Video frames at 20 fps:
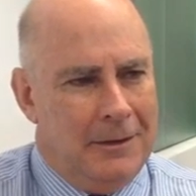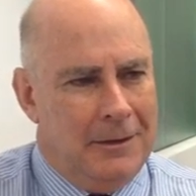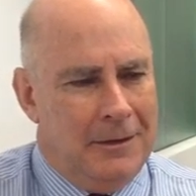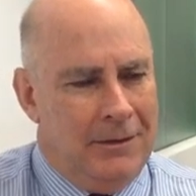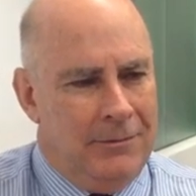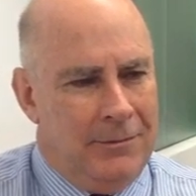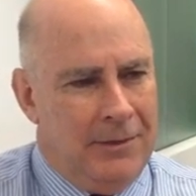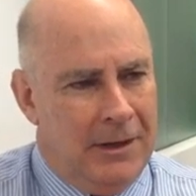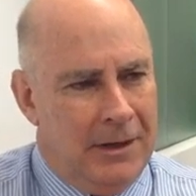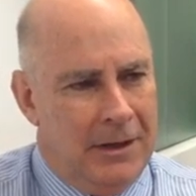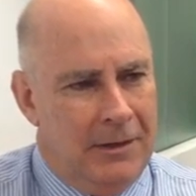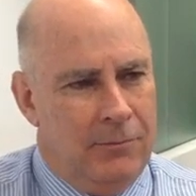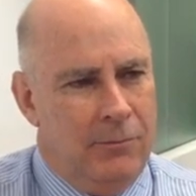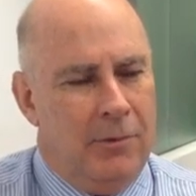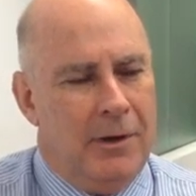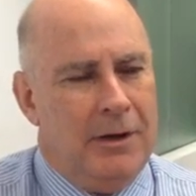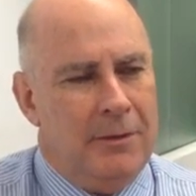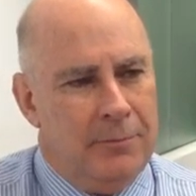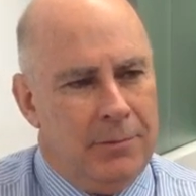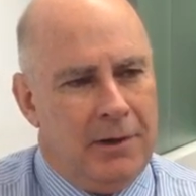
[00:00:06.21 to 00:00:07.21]
If you have
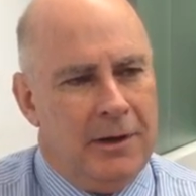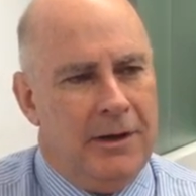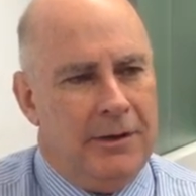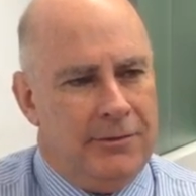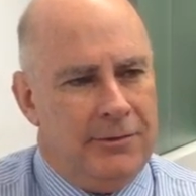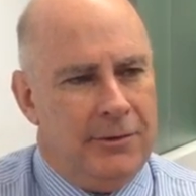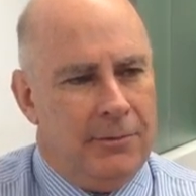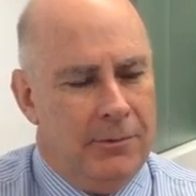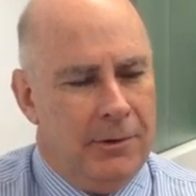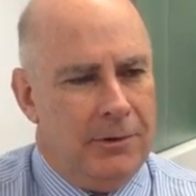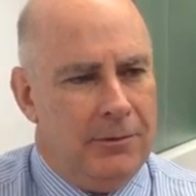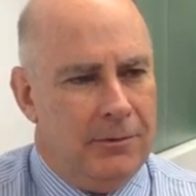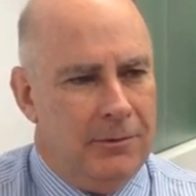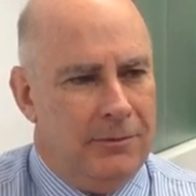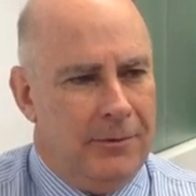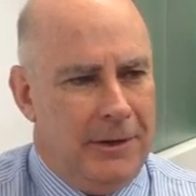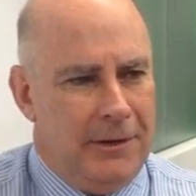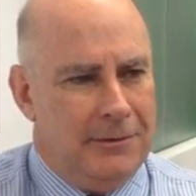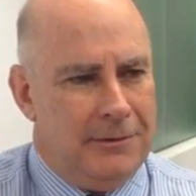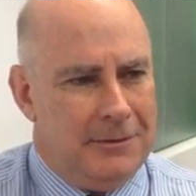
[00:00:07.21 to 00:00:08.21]
one place you want to
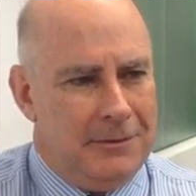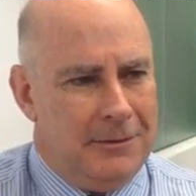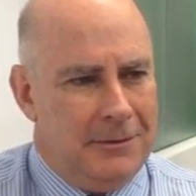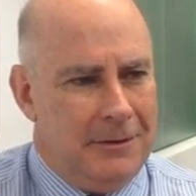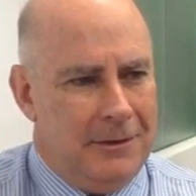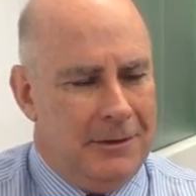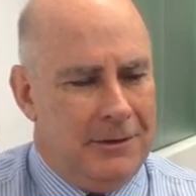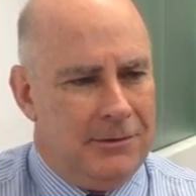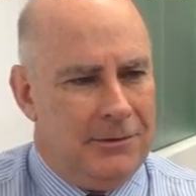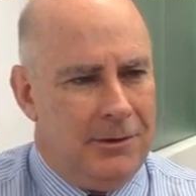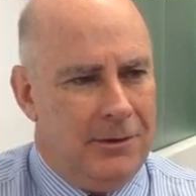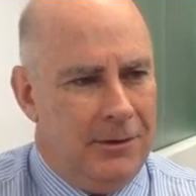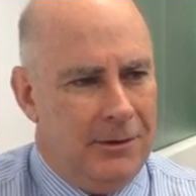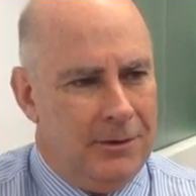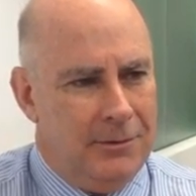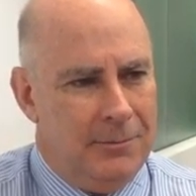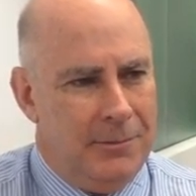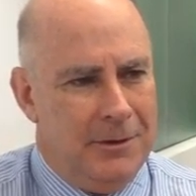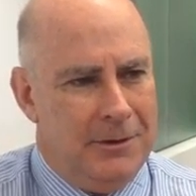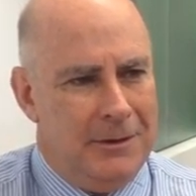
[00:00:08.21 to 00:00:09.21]
invest, it's got to
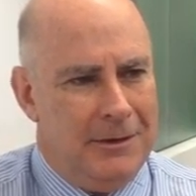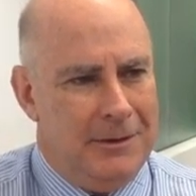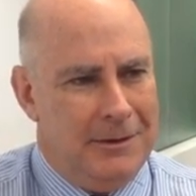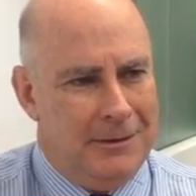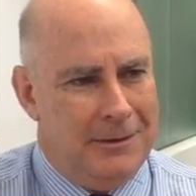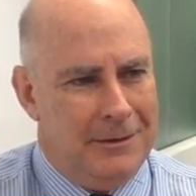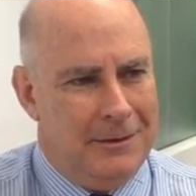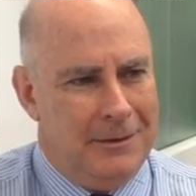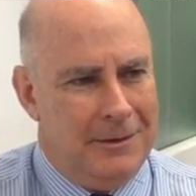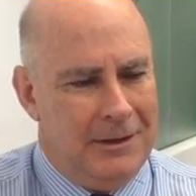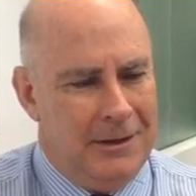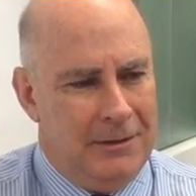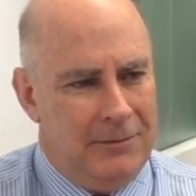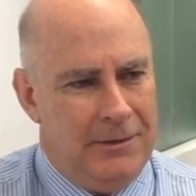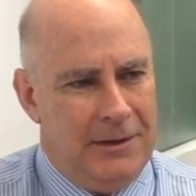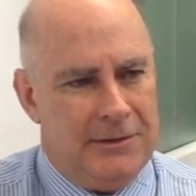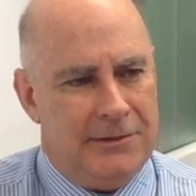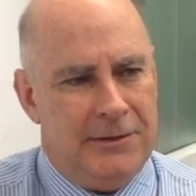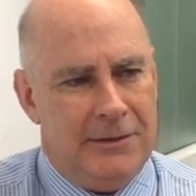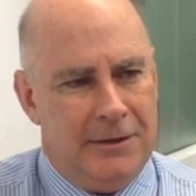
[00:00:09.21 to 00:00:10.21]
be
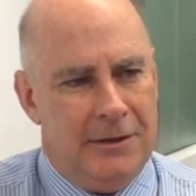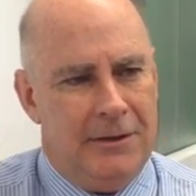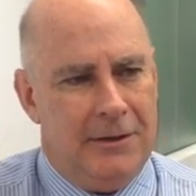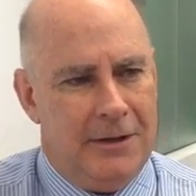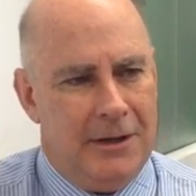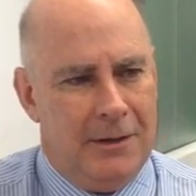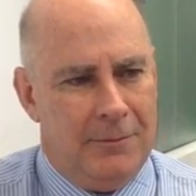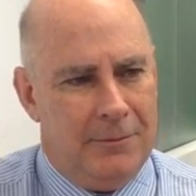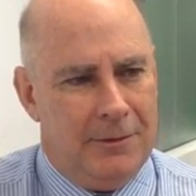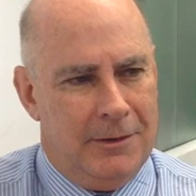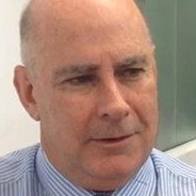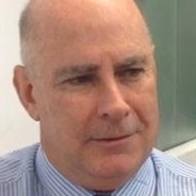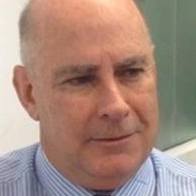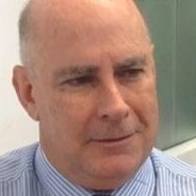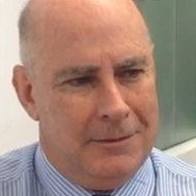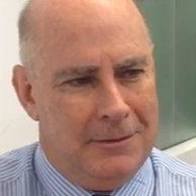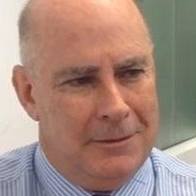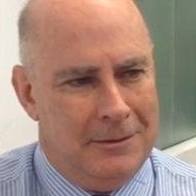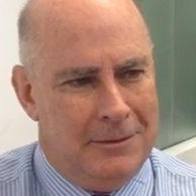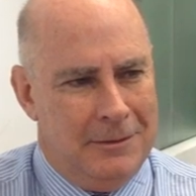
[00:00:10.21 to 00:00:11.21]
investing in companies
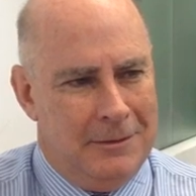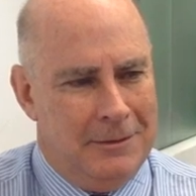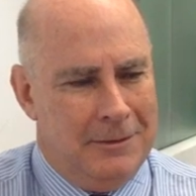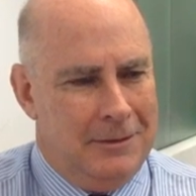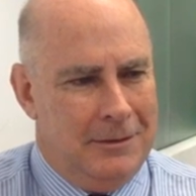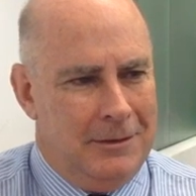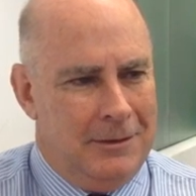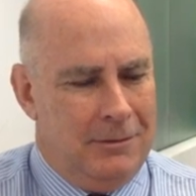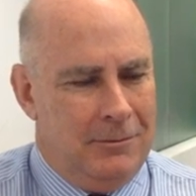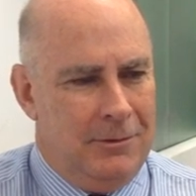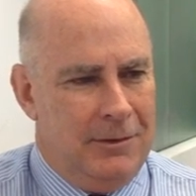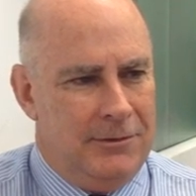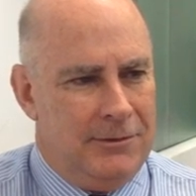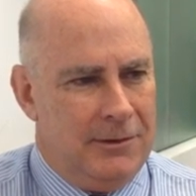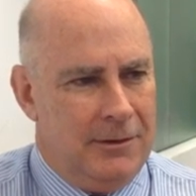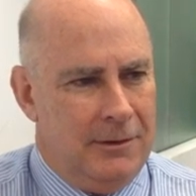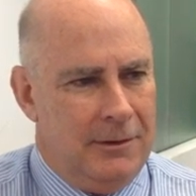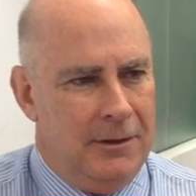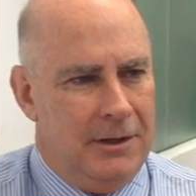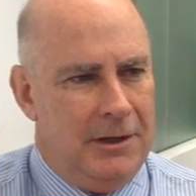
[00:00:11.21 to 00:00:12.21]
which
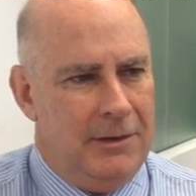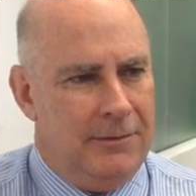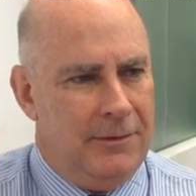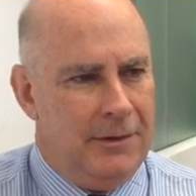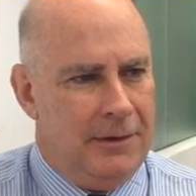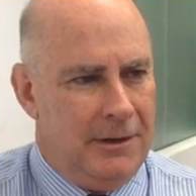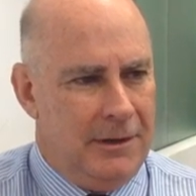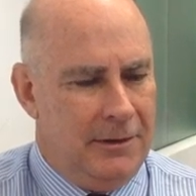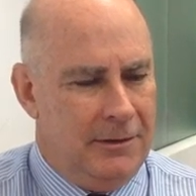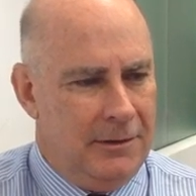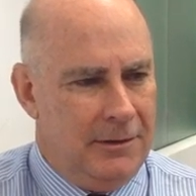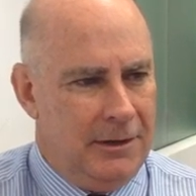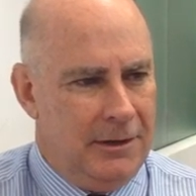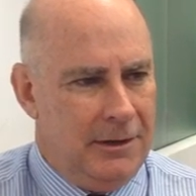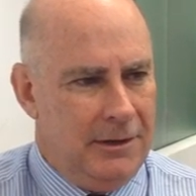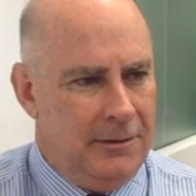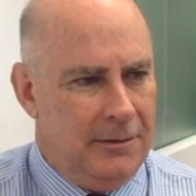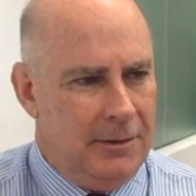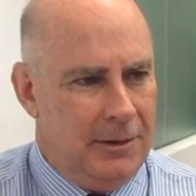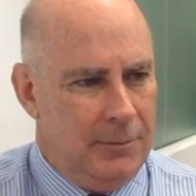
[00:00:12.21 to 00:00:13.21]
are levered into the
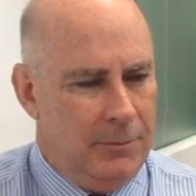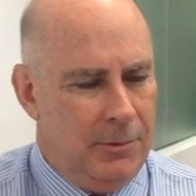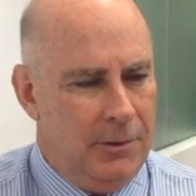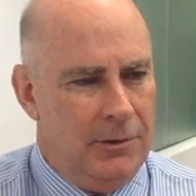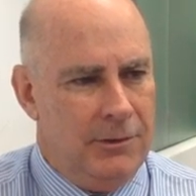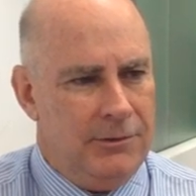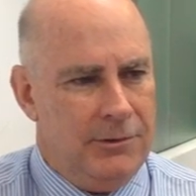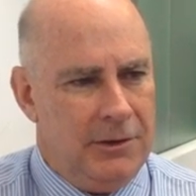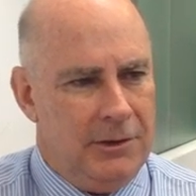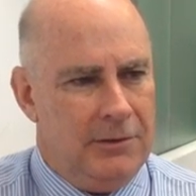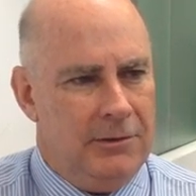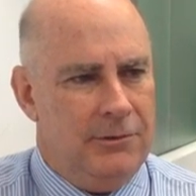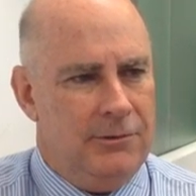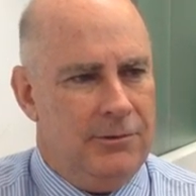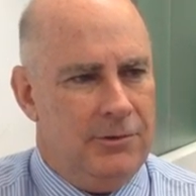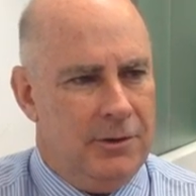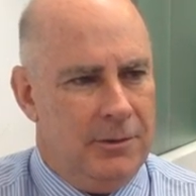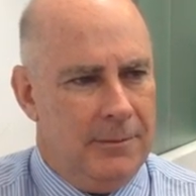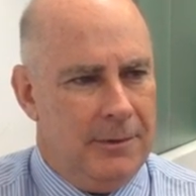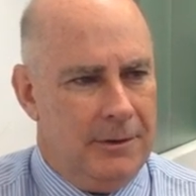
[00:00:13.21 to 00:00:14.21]
emerging
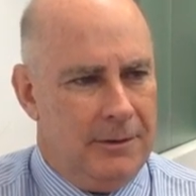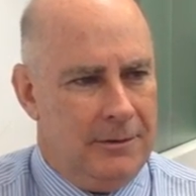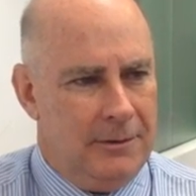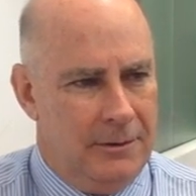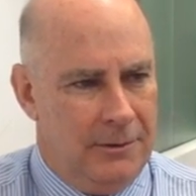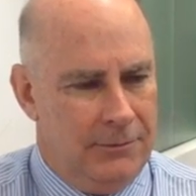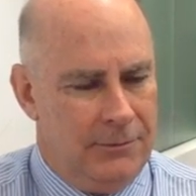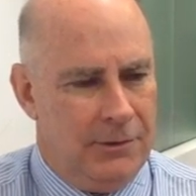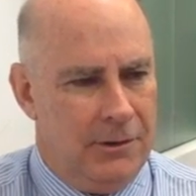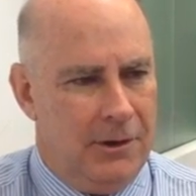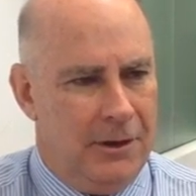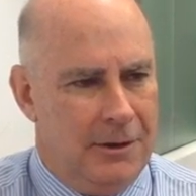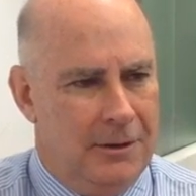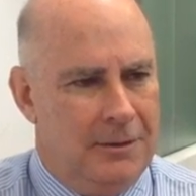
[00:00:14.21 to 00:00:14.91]
consumer of China.